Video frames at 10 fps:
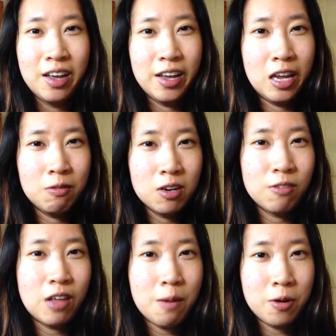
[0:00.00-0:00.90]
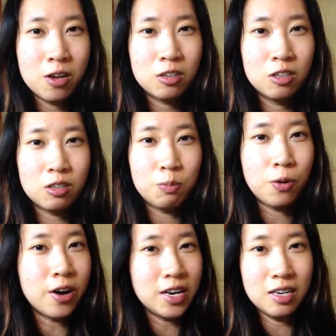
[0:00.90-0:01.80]
Even if that person's
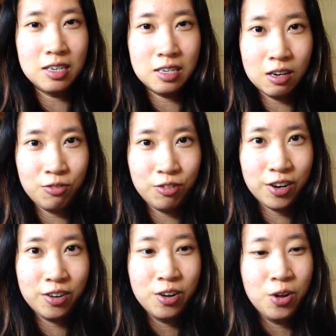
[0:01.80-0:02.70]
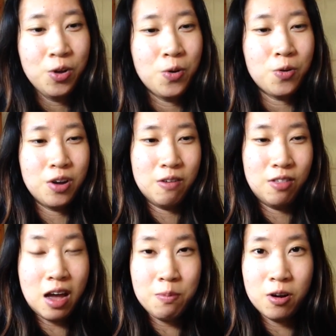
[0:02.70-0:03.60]
body is different or if
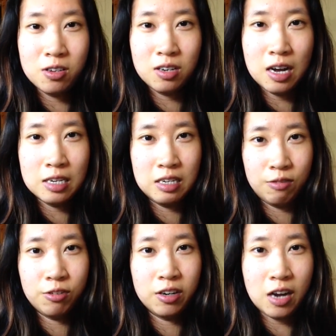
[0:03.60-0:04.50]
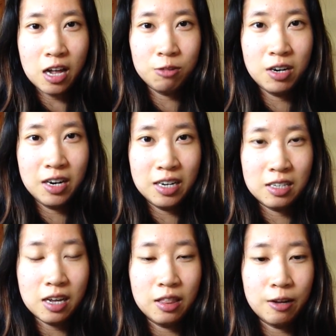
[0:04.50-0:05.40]
that person has different calorie needs
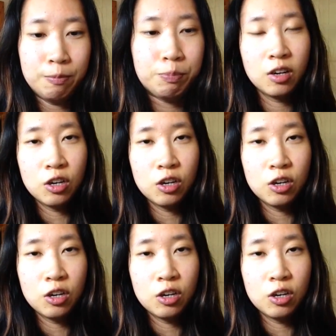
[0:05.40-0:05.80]
than them.